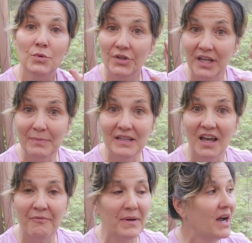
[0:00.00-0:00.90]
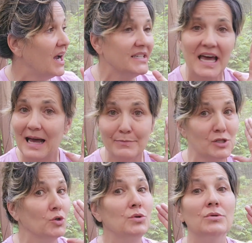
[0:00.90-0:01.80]
Will they be left behind?
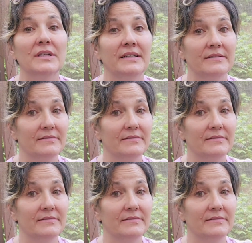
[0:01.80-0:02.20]
Absolutely.